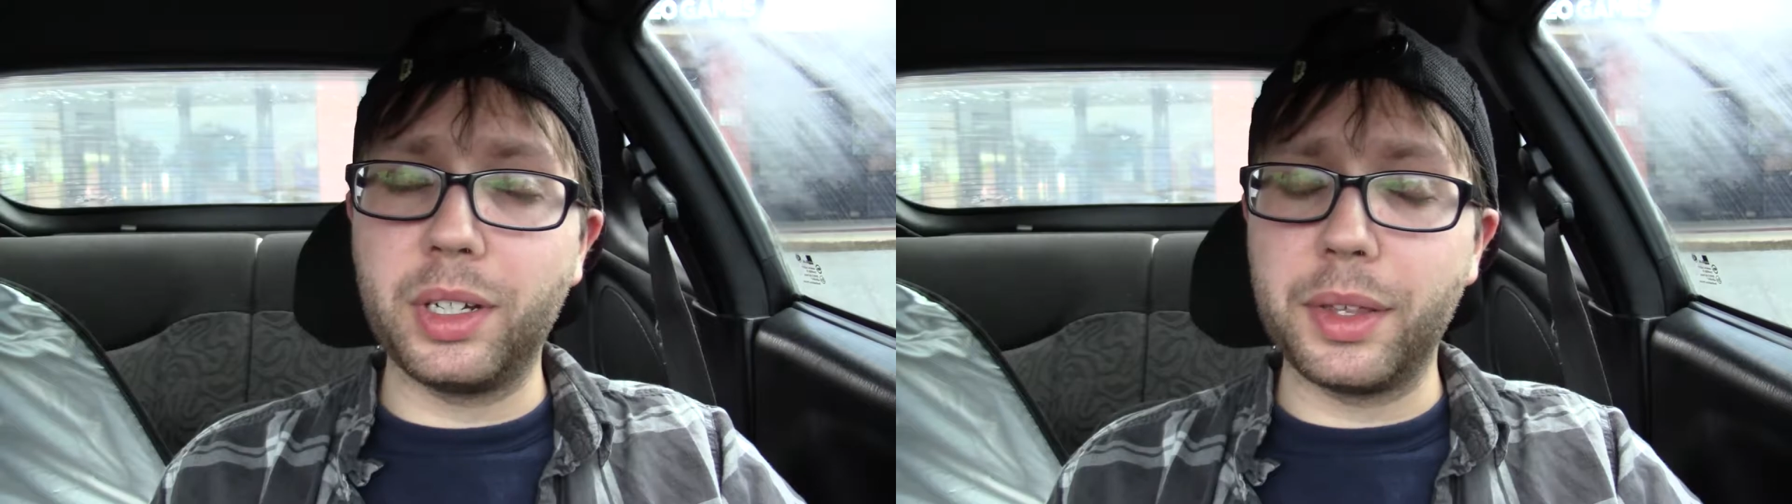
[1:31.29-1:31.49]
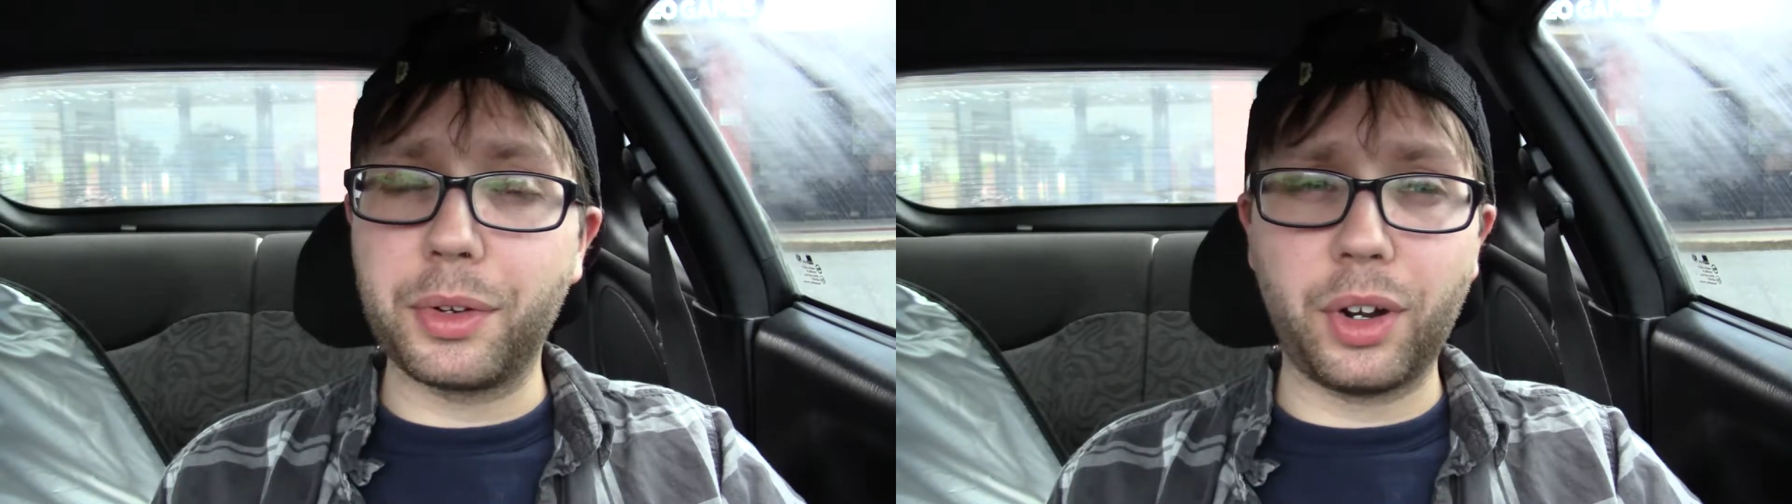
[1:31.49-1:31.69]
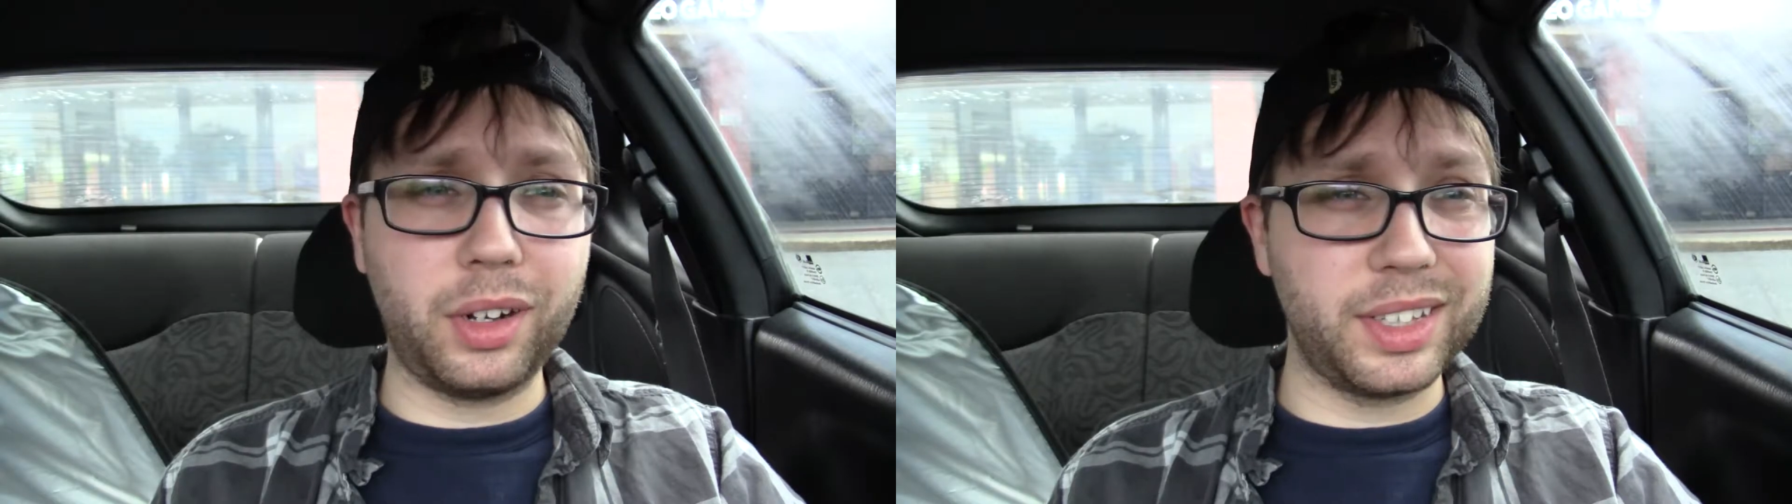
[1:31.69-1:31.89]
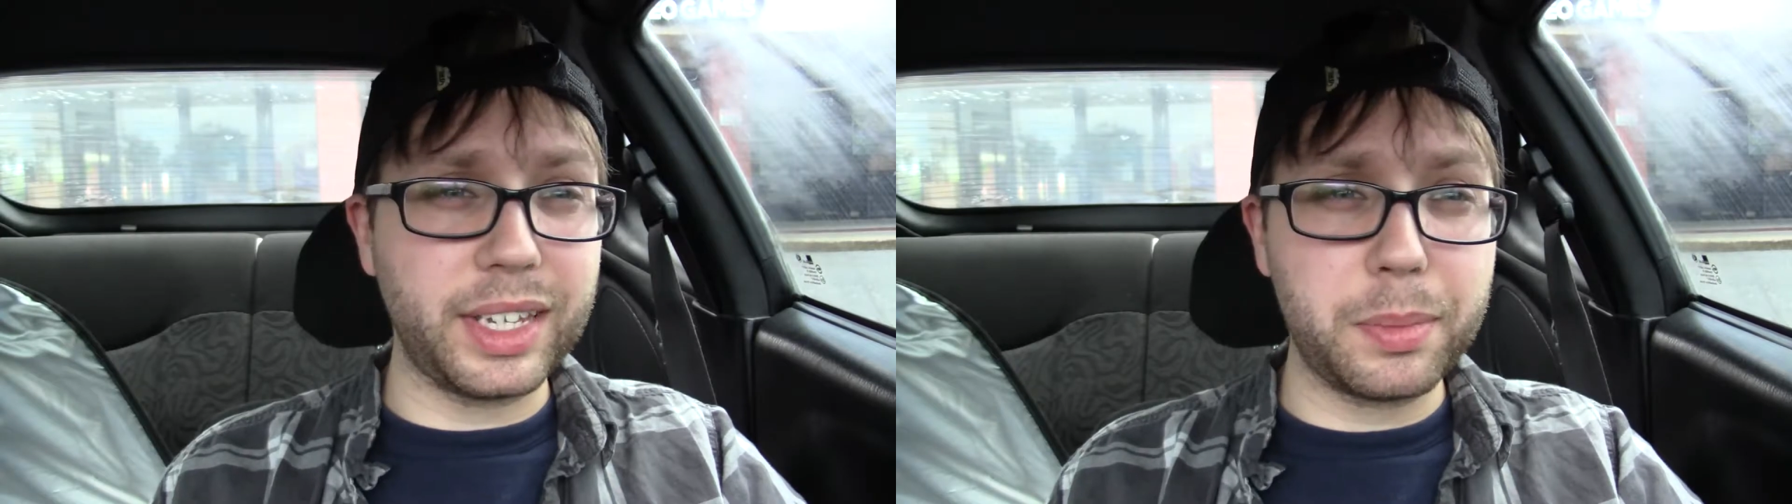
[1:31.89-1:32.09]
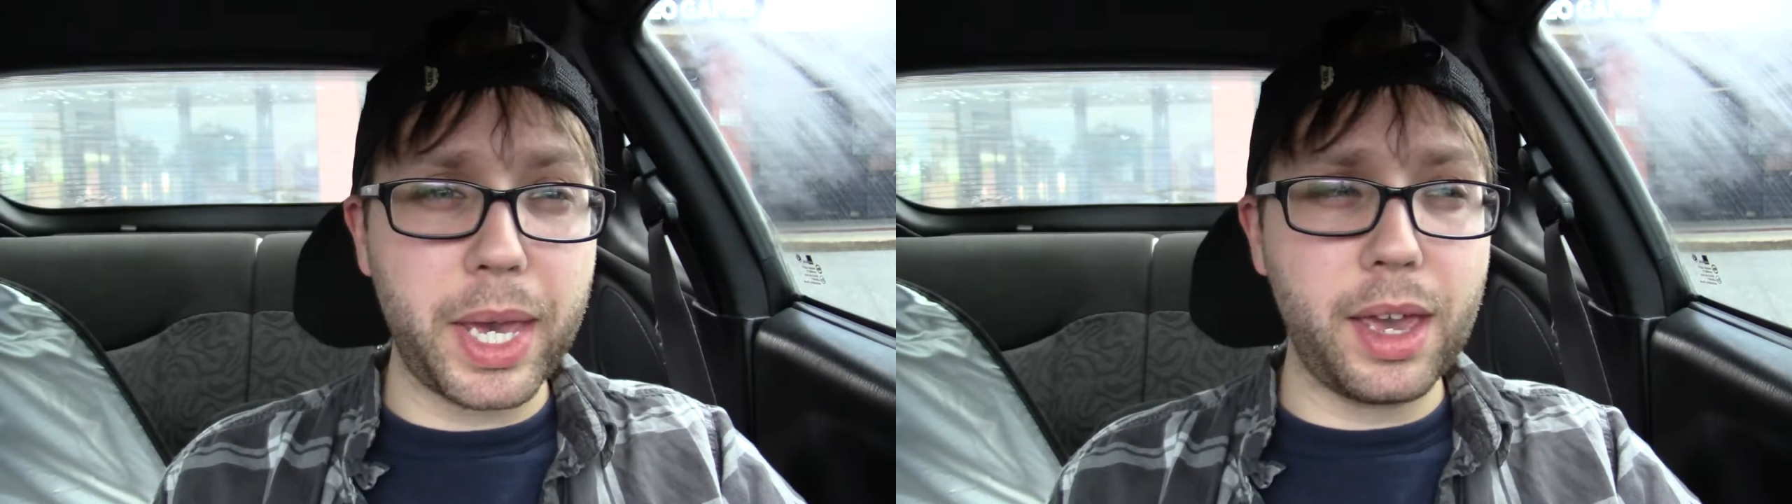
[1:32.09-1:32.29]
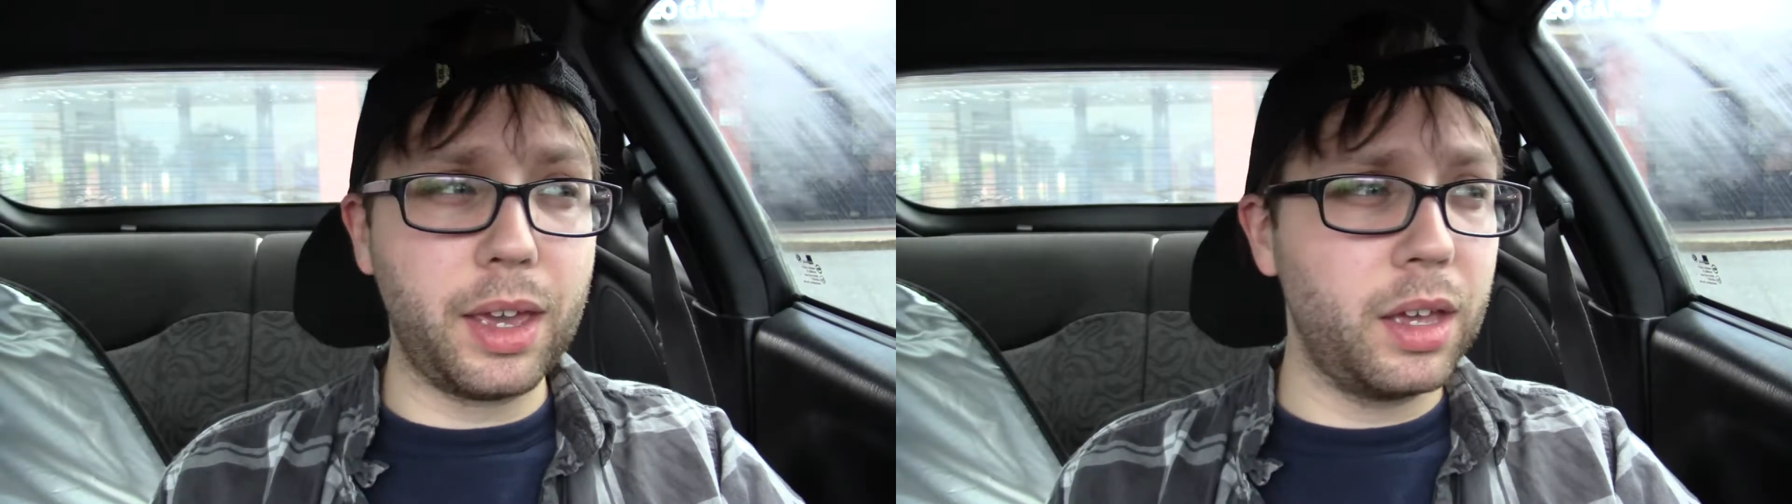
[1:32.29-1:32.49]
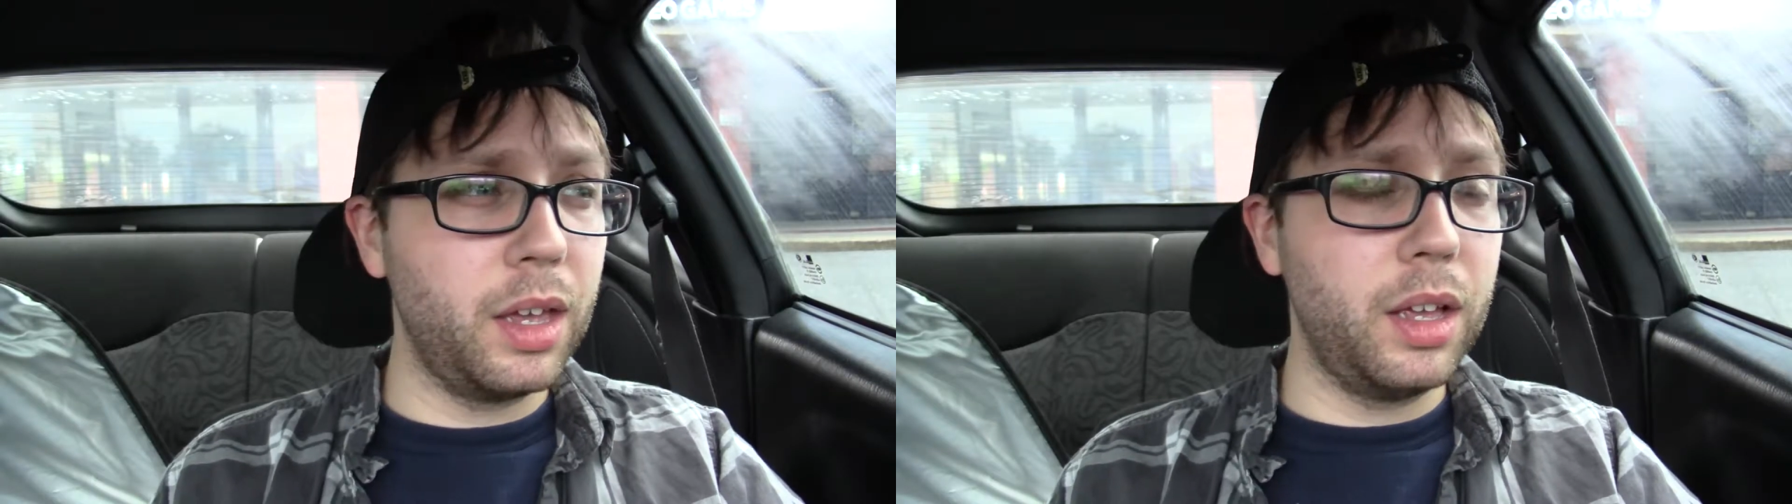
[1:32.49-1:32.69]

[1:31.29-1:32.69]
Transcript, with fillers: either on eBay